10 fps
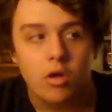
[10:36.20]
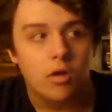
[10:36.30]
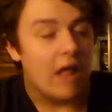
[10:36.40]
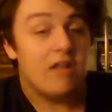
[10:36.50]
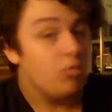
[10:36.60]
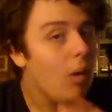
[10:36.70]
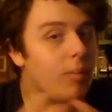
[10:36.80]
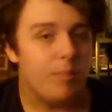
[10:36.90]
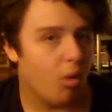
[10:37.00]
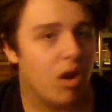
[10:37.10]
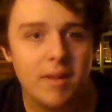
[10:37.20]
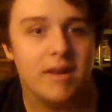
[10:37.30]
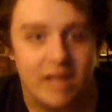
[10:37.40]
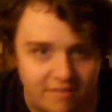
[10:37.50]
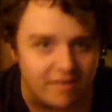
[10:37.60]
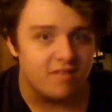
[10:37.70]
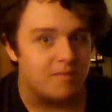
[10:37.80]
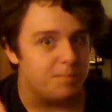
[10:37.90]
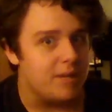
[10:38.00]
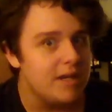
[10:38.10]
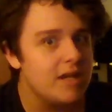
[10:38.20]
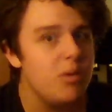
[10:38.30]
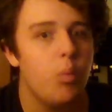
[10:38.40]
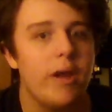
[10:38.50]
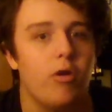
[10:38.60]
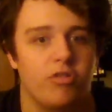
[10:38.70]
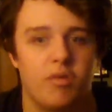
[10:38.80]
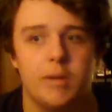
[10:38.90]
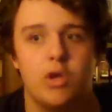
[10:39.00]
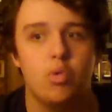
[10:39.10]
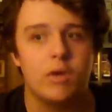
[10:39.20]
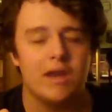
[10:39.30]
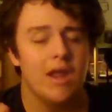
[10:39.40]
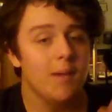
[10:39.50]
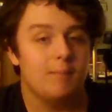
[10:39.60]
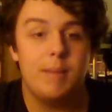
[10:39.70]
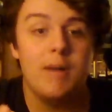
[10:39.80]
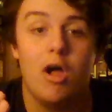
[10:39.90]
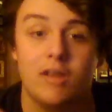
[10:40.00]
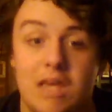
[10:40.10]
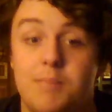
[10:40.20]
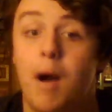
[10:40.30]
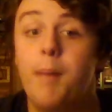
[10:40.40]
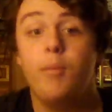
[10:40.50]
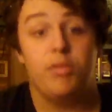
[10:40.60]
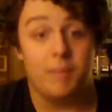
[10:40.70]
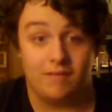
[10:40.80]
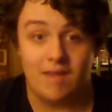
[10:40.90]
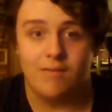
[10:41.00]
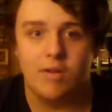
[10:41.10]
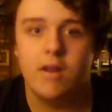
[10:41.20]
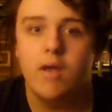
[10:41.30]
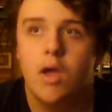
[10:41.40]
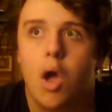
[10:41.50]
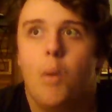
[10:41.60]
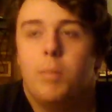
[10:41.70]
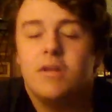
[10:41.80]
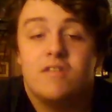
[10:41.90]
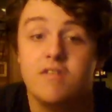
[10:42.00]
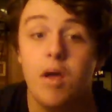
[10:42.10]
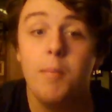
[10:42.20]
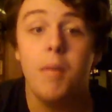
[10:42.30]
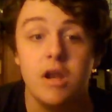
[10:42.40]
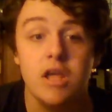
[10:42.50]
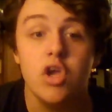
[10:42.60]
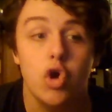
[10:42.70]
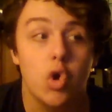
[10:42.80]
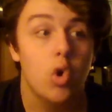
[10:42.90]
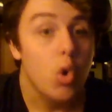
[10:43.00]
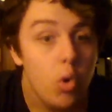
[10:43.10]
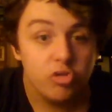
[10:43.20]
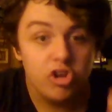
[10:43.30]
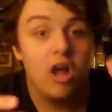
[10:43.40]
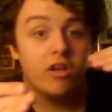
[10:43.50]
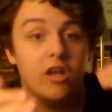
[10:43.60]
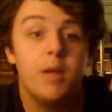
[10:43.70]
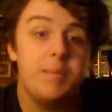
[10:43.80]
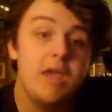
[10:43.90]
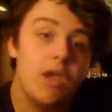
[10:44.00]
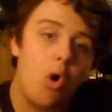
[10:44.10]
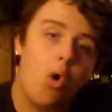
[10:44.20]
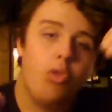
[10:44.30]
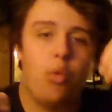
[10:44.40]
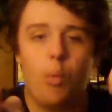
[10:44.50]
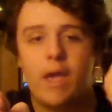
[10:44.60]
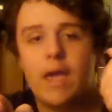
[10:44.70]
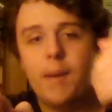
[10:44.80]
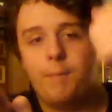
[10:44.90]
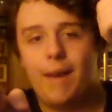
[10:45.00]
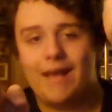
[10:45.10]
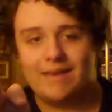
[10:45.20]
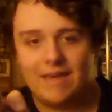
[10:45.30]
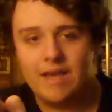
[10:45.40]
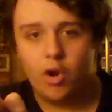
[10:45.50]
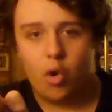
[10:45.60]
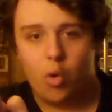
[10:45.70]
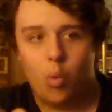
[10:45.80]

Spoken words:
That's why we brought him in. He's a speedy winger, somebody who can maybe not keep up with McDavid, but somebody who's not going to be all the way back here,